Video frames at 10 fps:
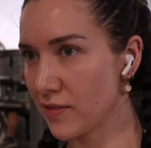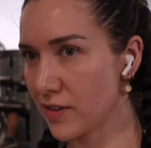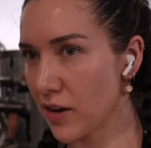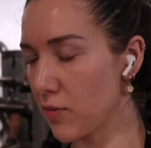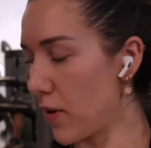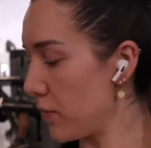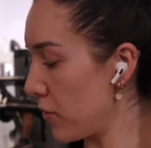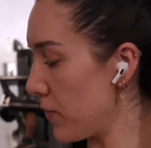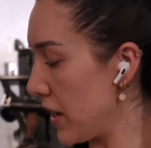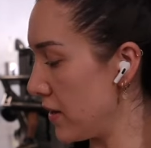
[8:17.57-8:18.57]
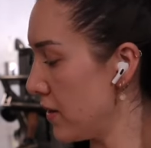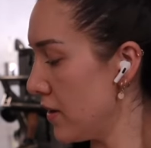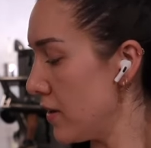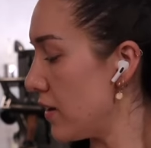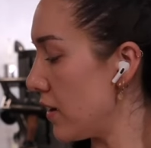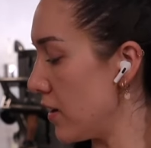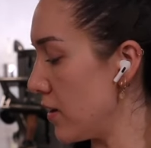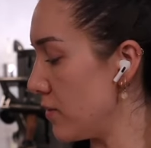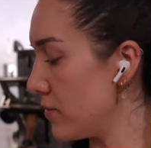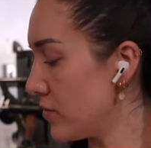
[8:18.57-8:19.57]
can't remember, but
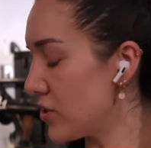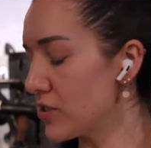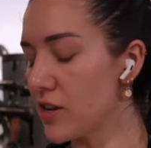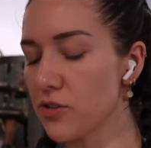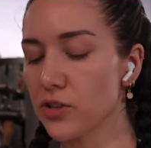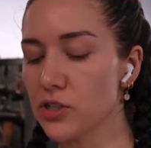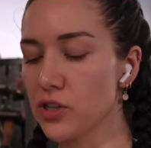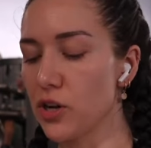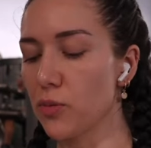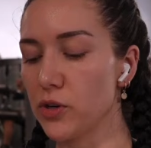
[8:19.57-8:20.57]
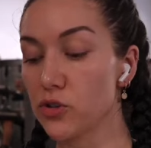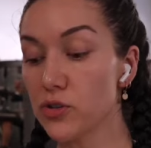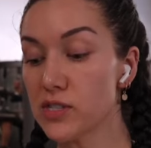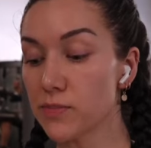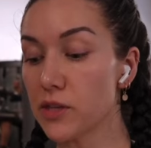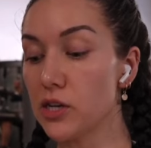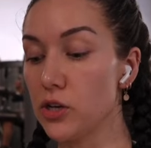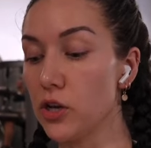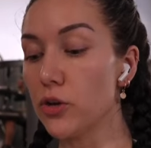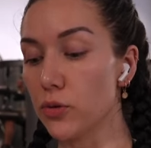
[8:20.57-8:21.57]
just another thing to know, when you're doing
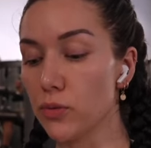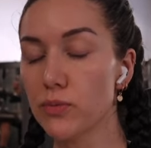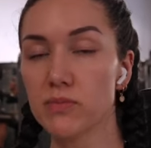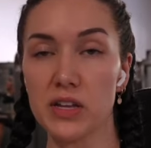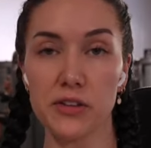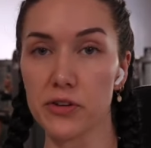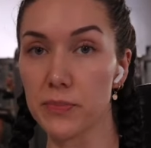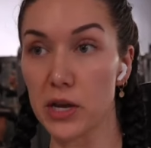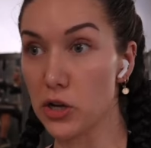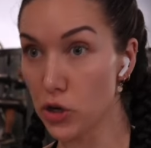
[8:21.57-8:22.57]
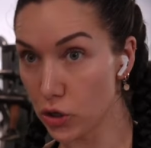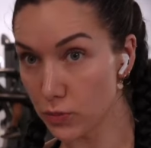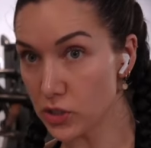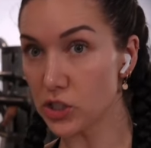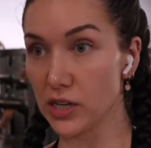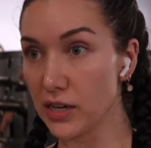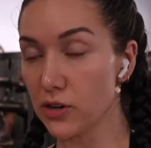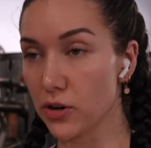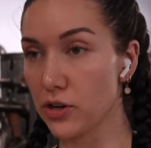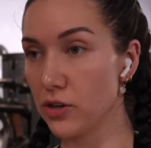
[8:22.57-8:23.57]
something new, either it be a new machine
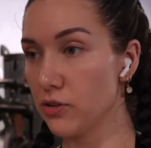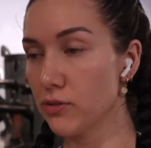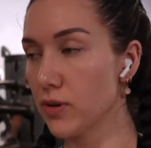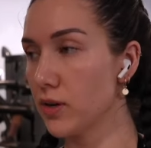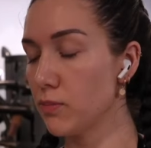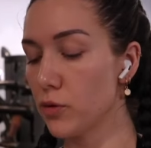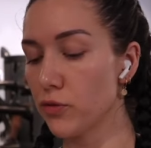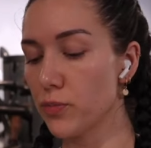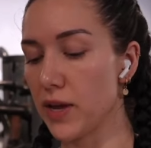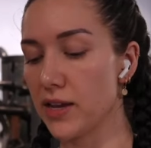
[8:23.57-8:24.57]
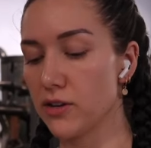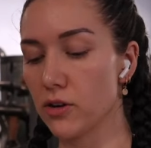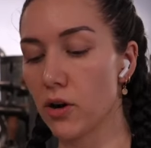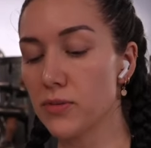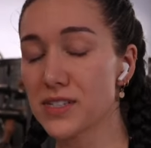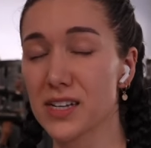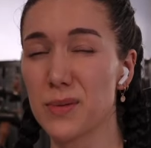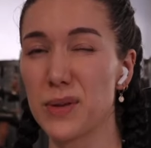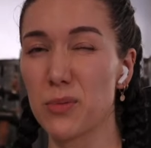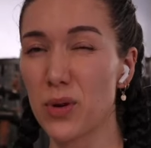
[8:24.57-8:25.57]
or a new movement, you're always going
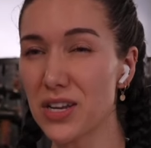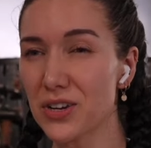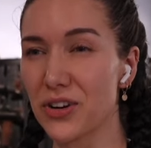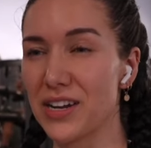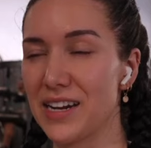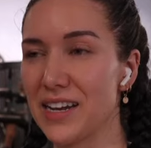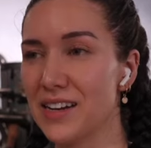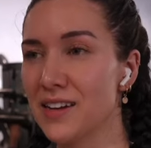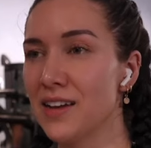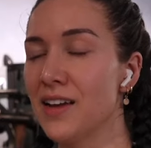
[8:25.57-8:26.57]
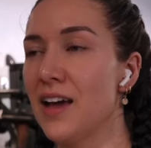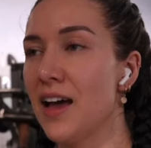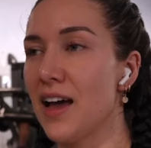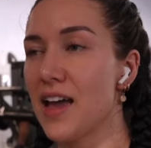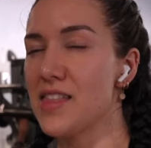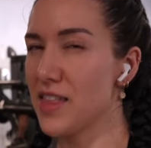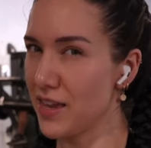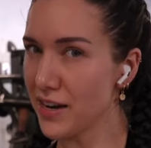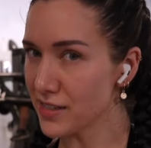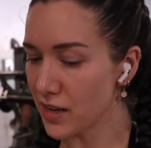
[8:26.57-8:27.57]
to be weaker in it, and then
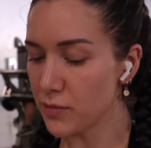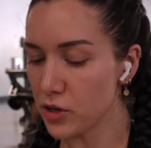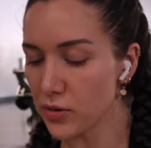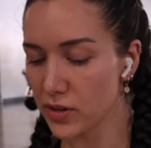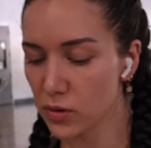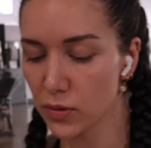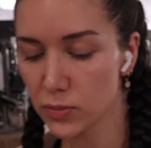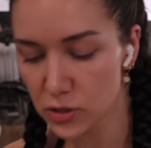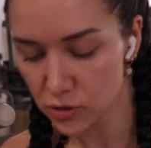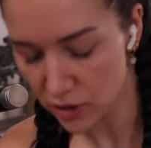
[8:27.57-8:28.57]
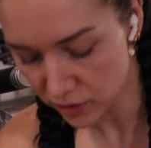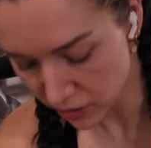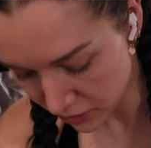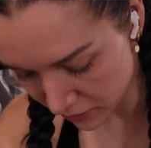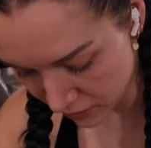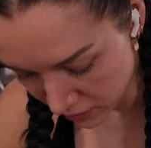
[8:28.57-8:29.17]
the next time you do it, you will be stronger.